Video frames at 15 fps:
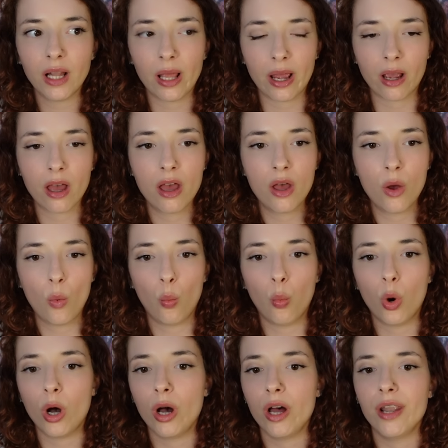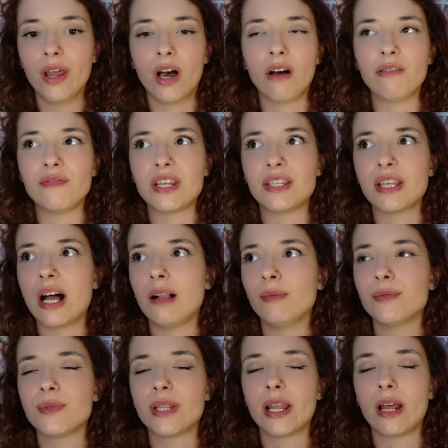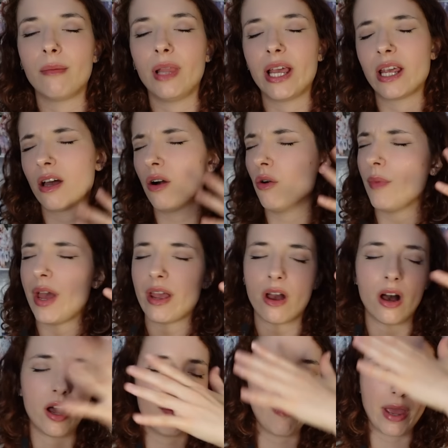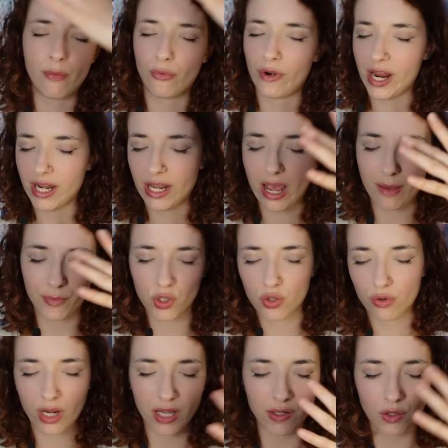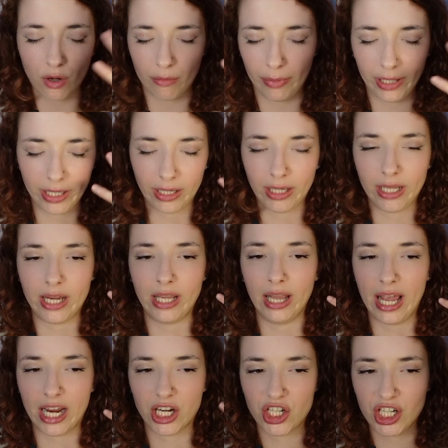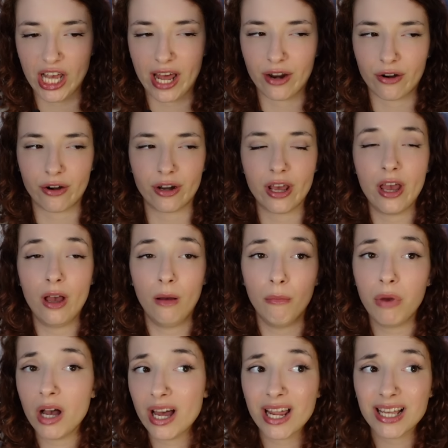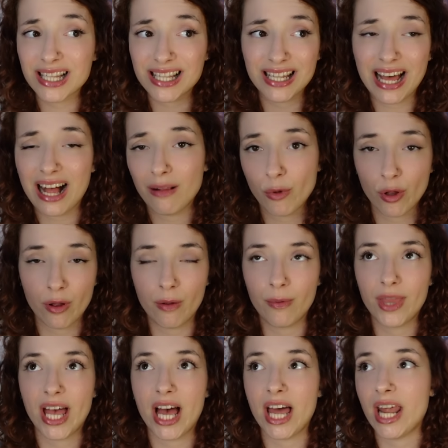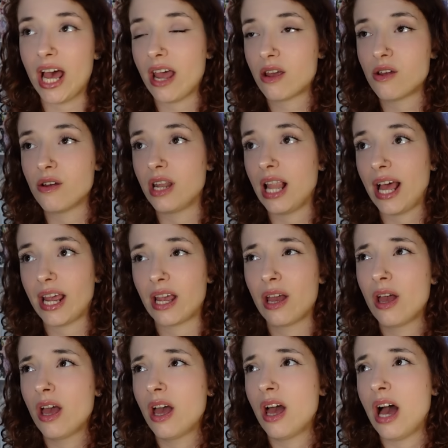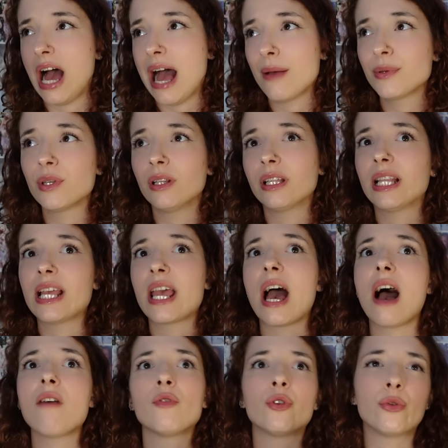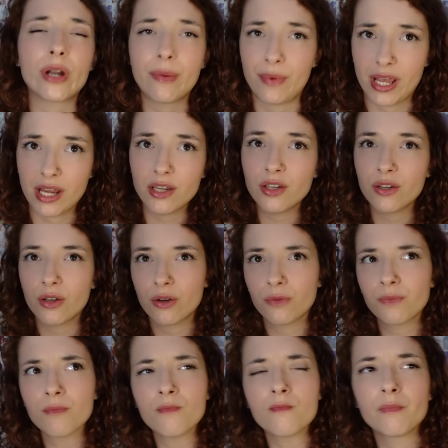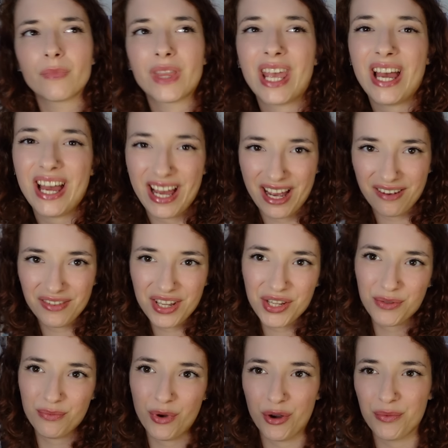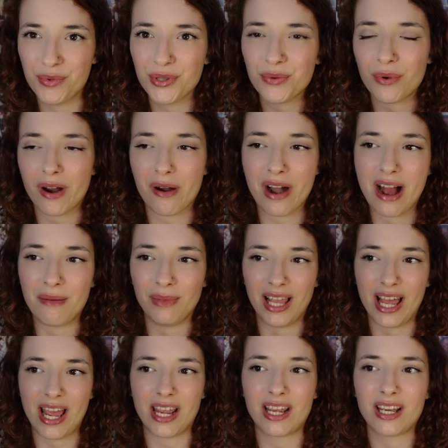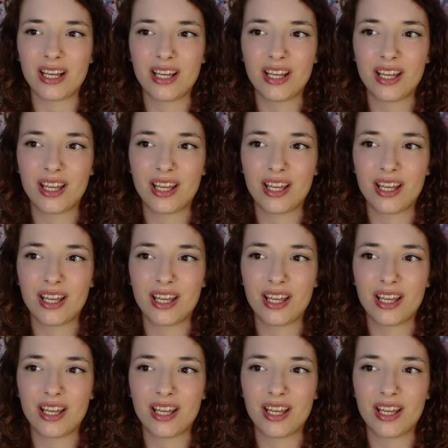like one of these albums that I'm like, oh my god, my brain chemistry is completely like shattered. But it's an album that I could like absolutely have on repeat, you know? I have these moments where I'm like,